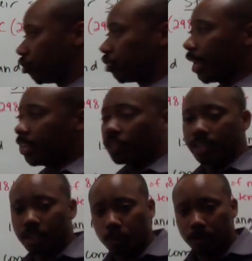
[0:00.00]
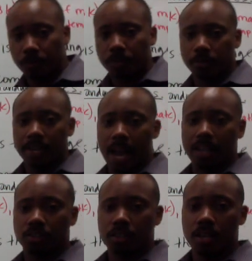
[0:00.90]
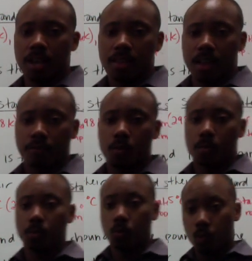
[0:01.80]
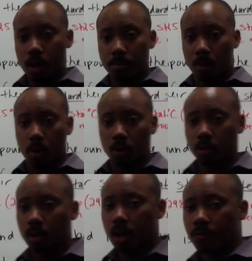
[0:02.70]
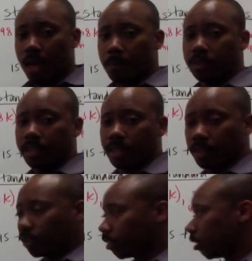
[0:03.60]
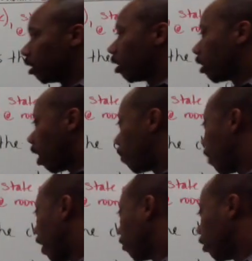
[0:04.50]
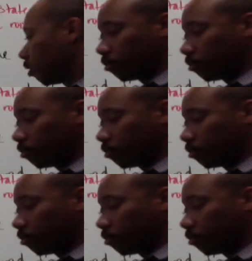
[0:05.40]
change in enthalpy for the reaction that forms one mole of that particular compound